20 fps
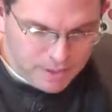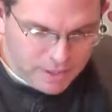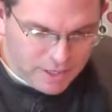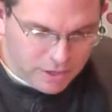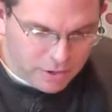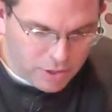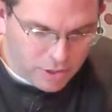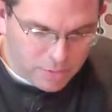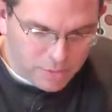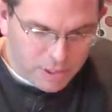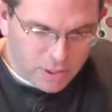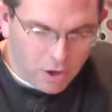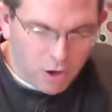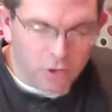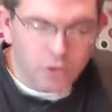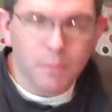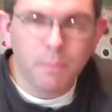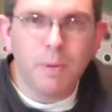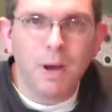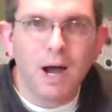They're going to be
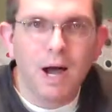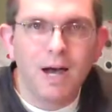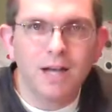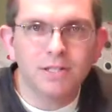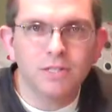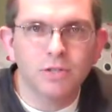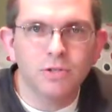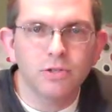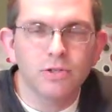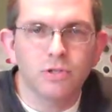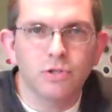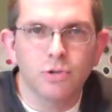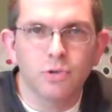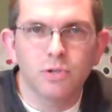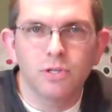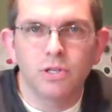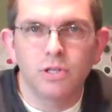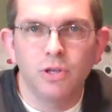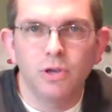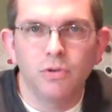called apostles.
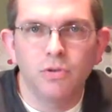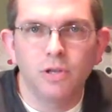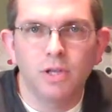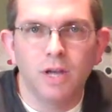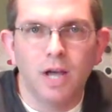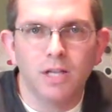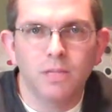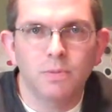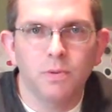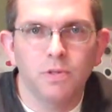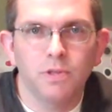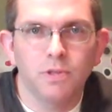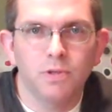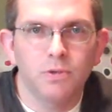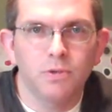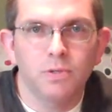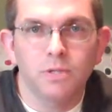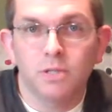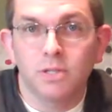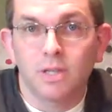Luke's the only gospel that
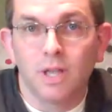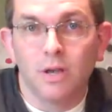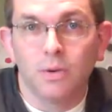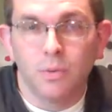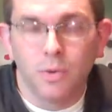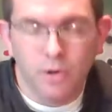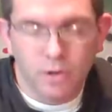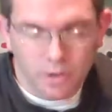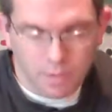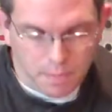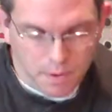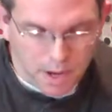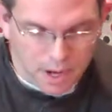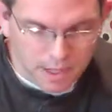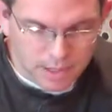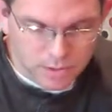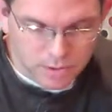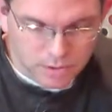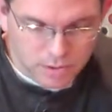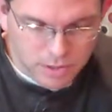uses that word,
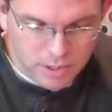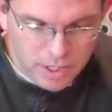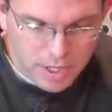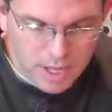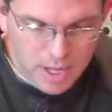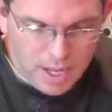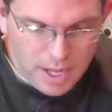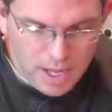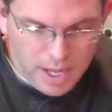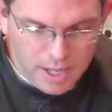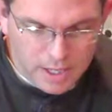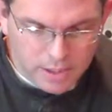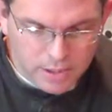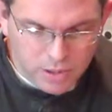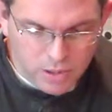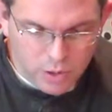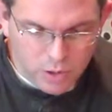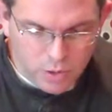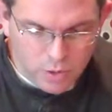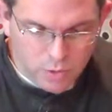apostles. And
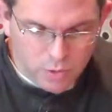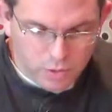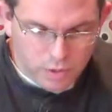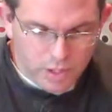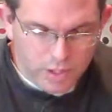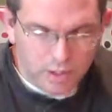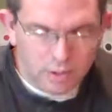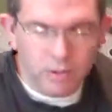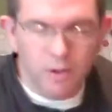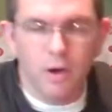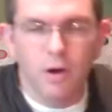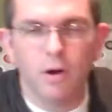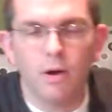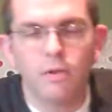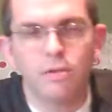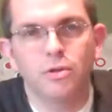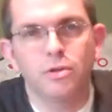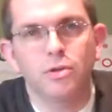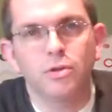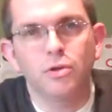so
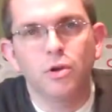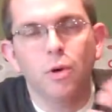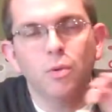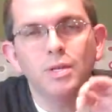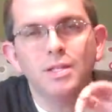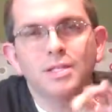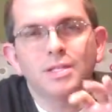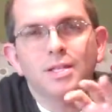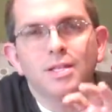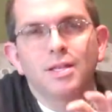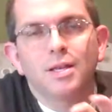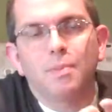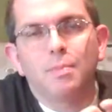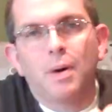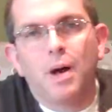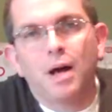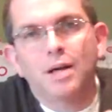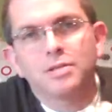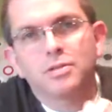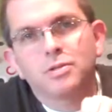you always see the
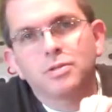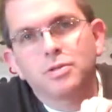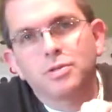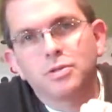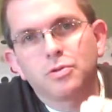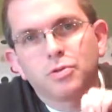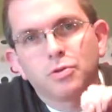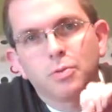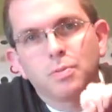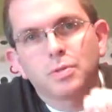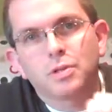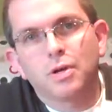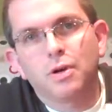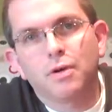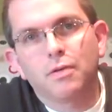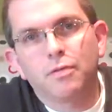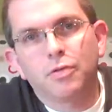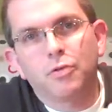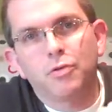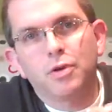apostles in groups
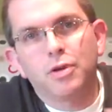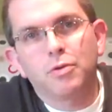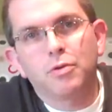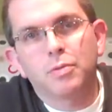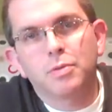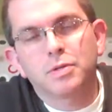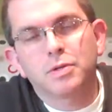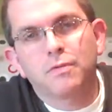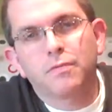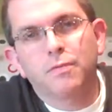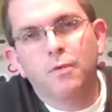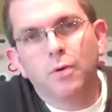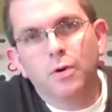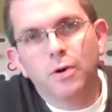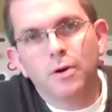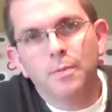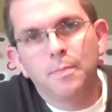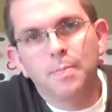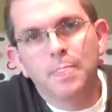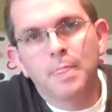of 3, groups of
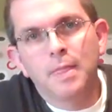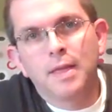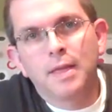4,